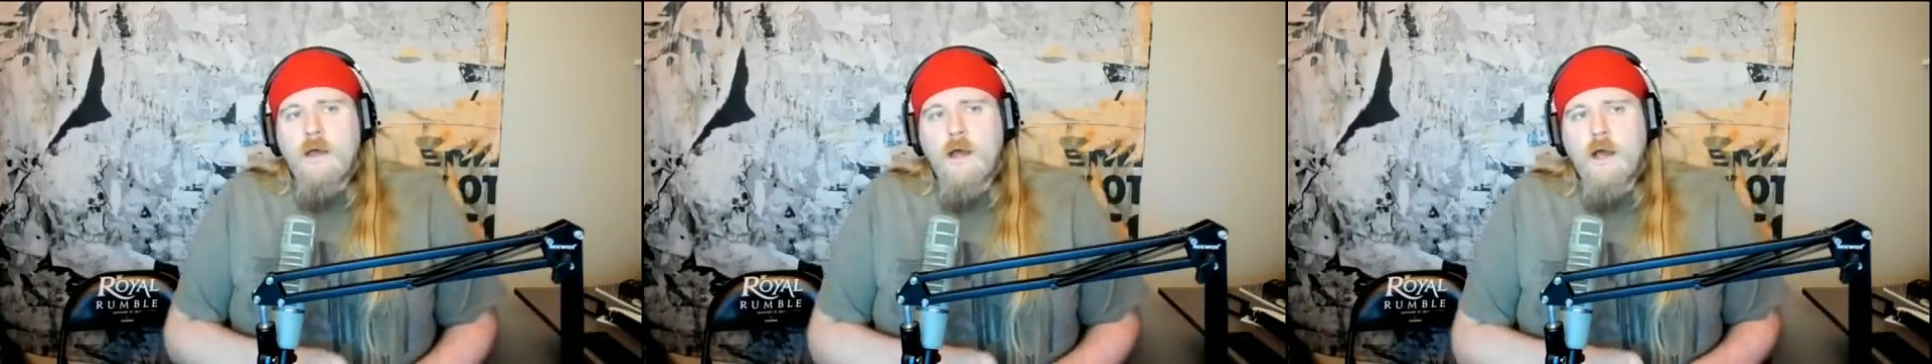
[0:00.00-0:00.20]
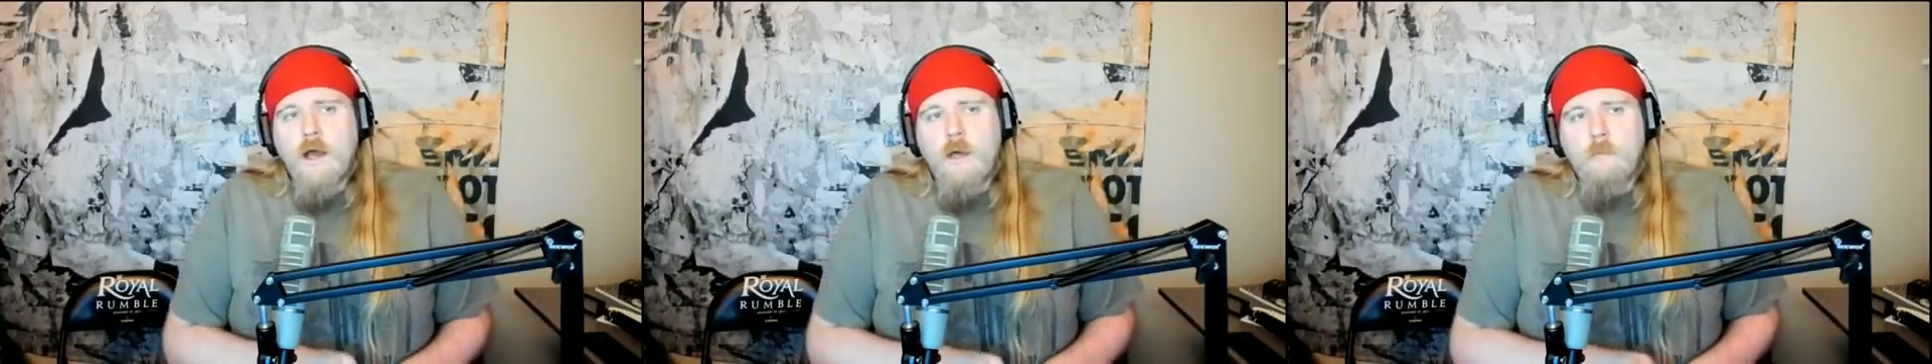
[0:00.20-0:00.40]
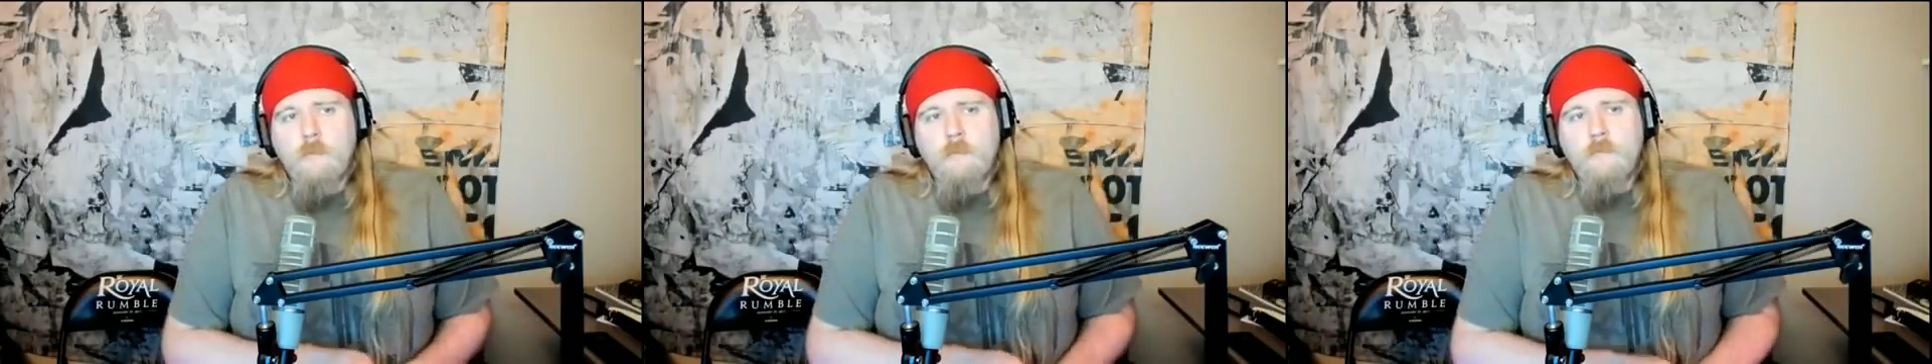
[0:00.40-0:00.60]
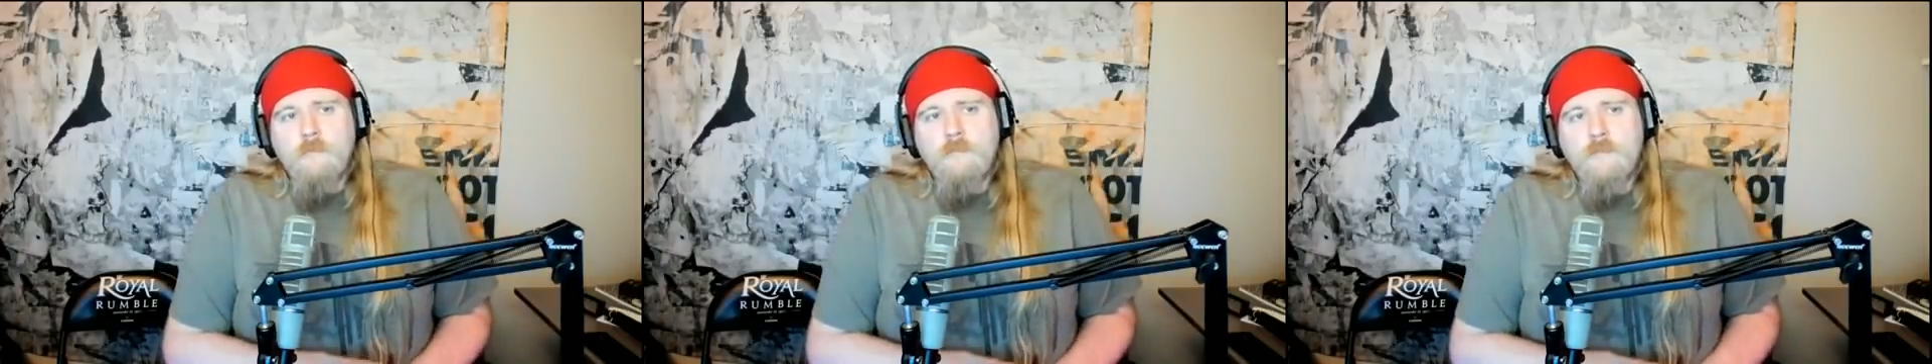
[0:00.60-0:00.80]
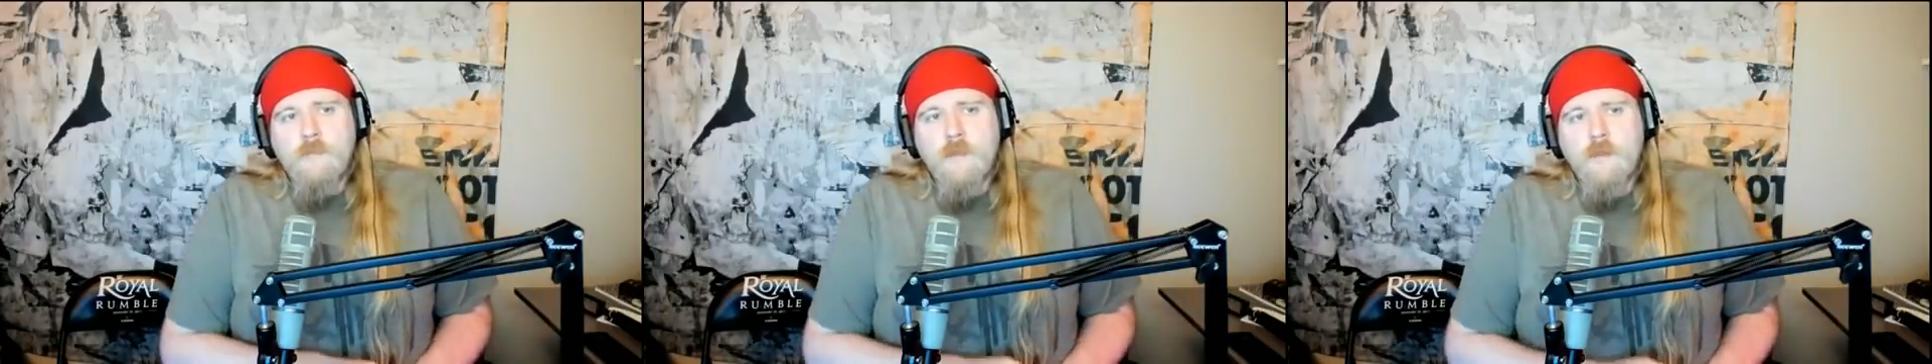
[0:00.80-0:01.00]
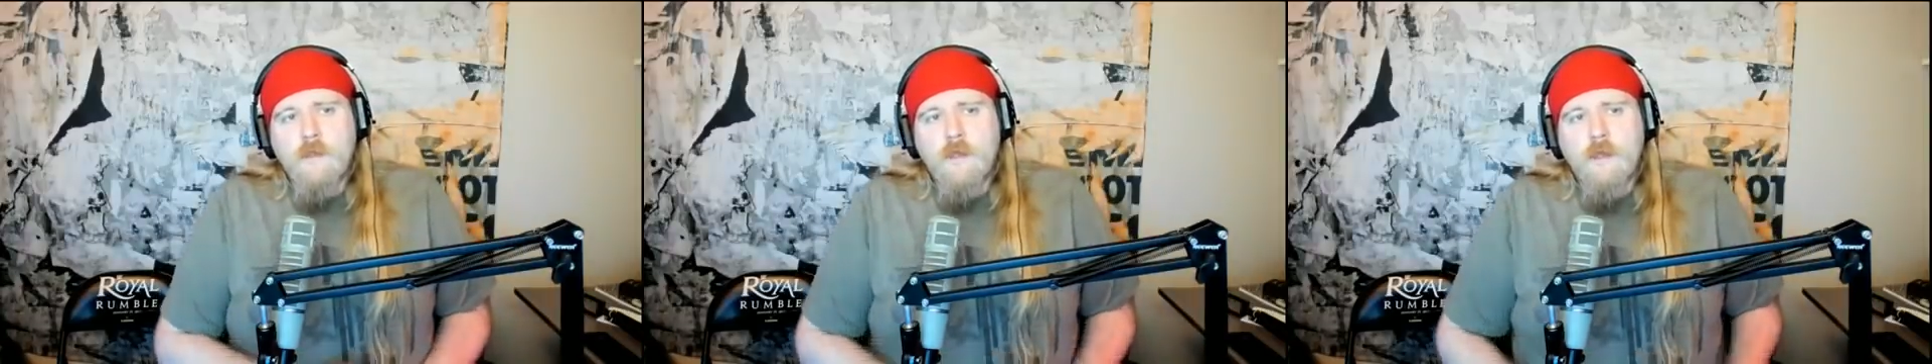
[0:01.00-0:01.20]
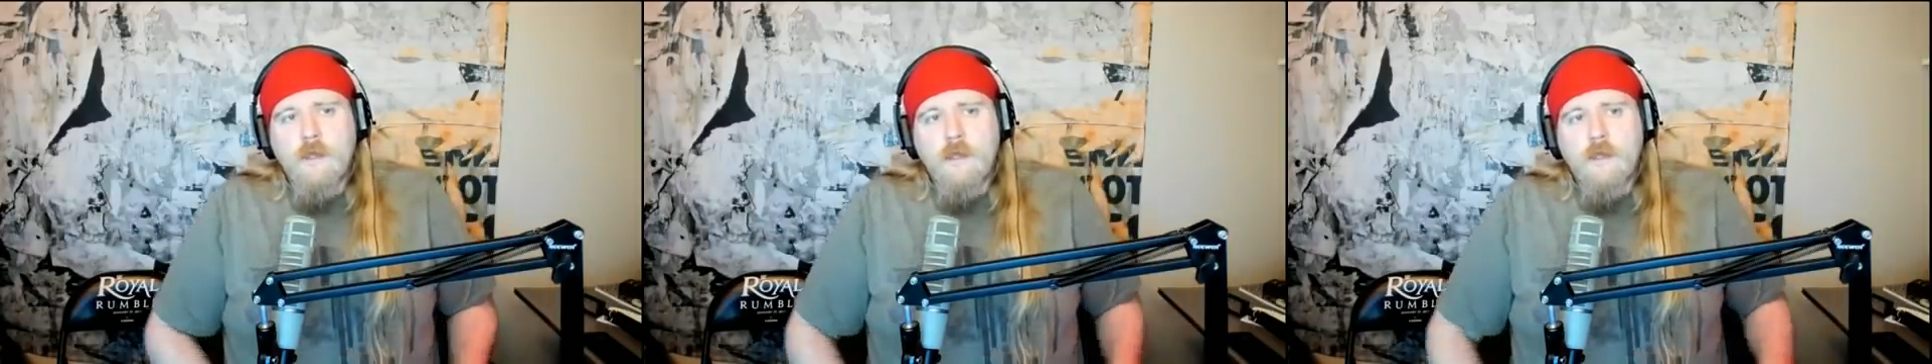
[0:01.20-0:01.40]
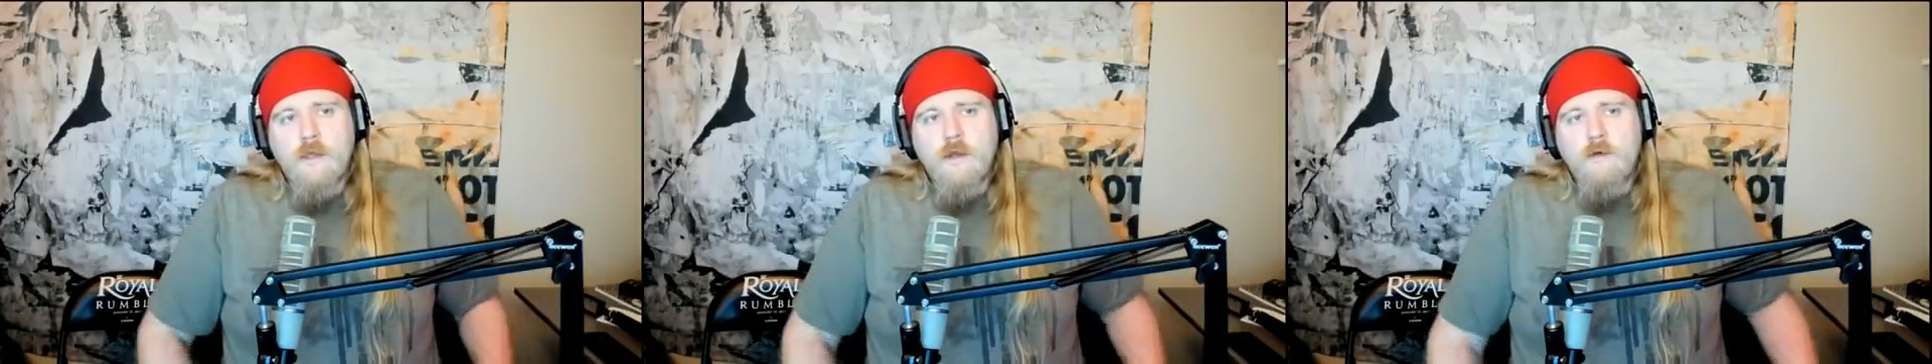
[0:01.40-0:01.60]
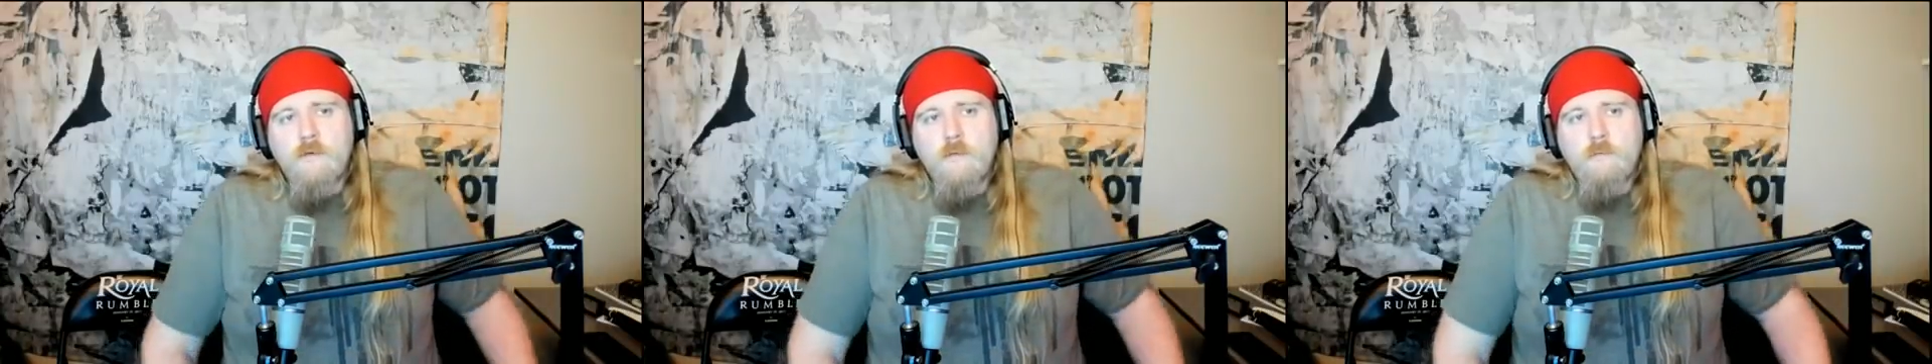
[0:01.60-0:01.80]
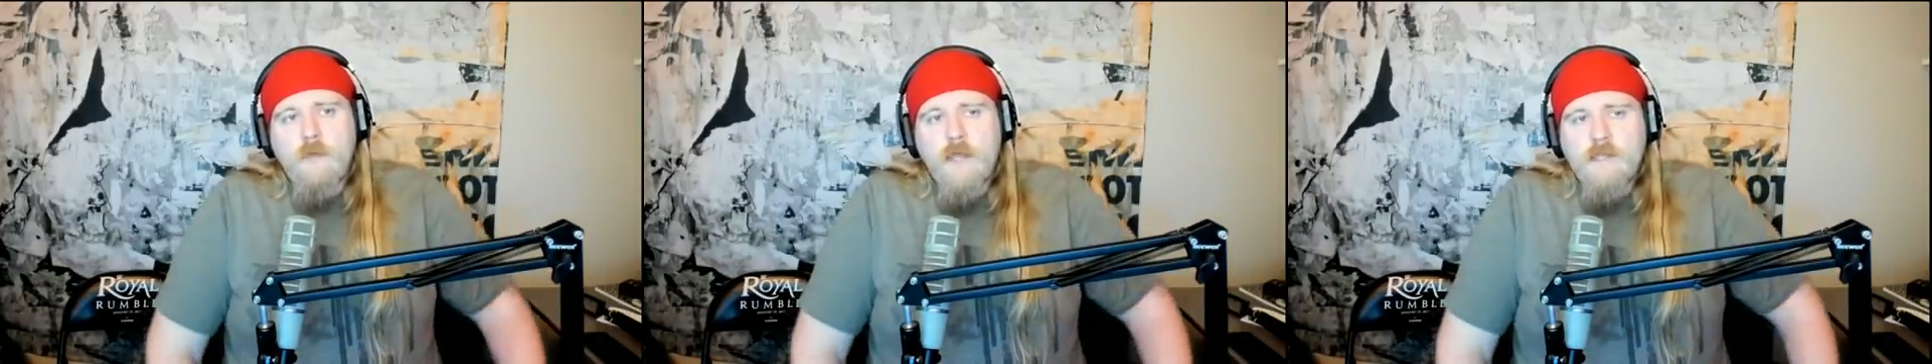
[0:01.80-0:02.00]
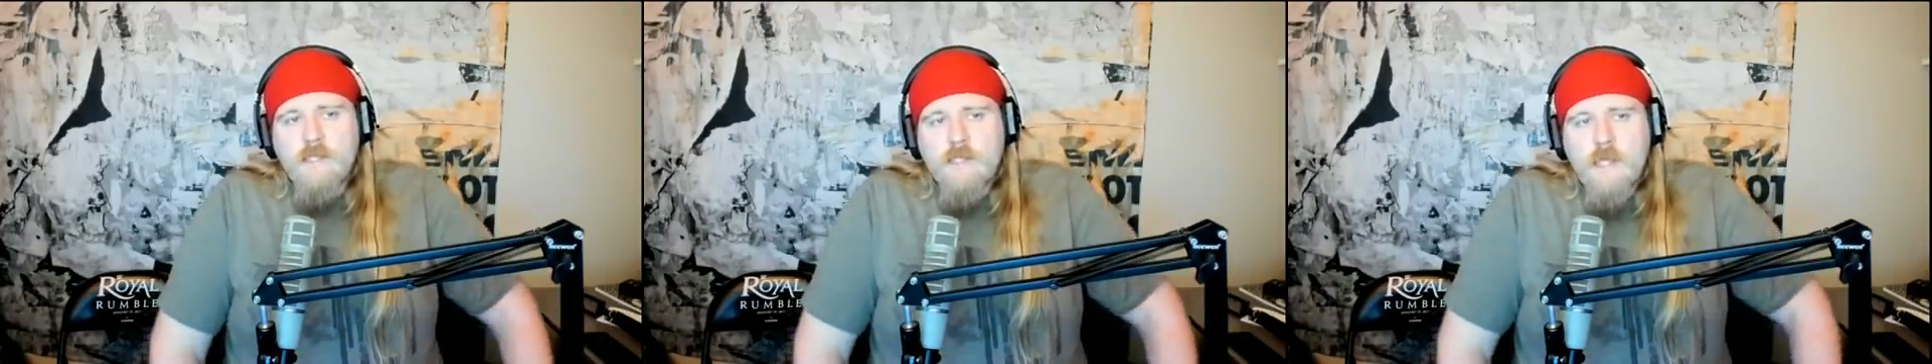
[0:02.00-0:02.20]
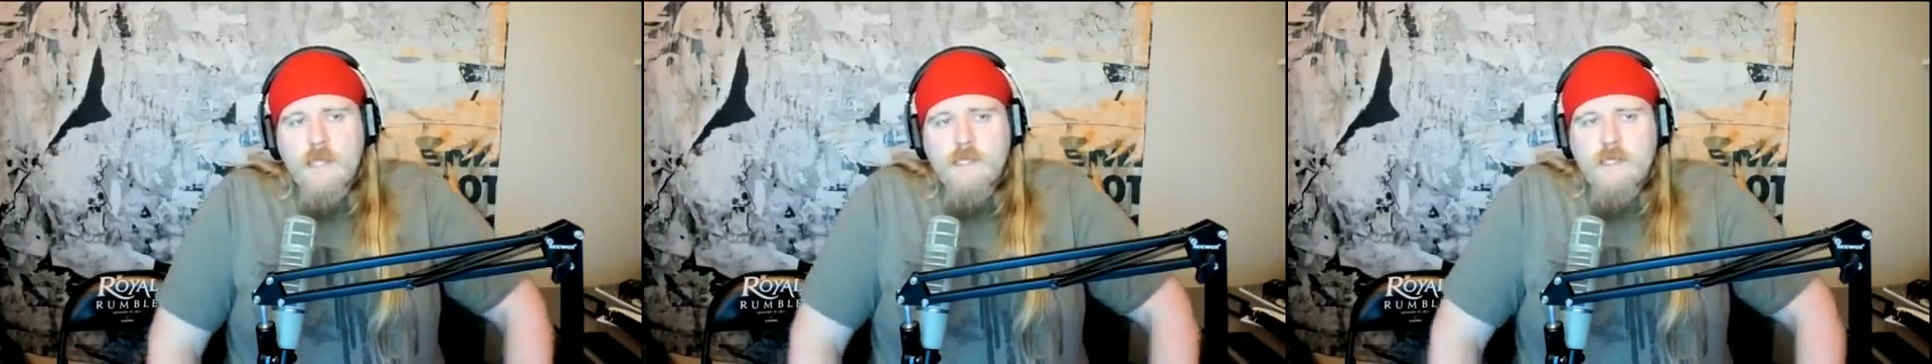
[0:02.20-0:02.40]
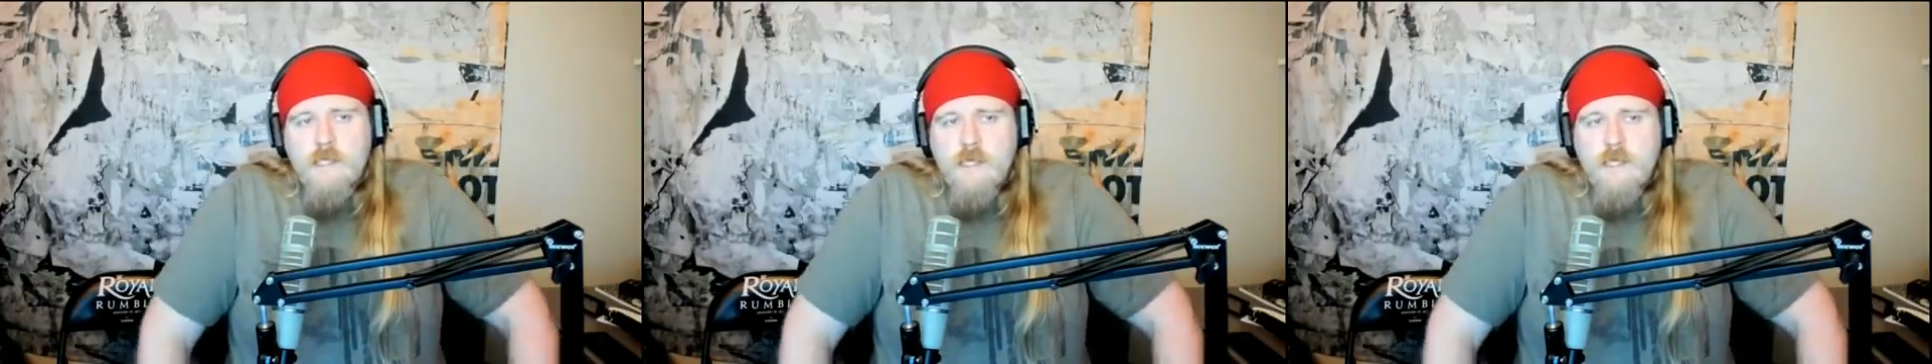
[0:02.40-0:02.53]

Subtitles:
Ben says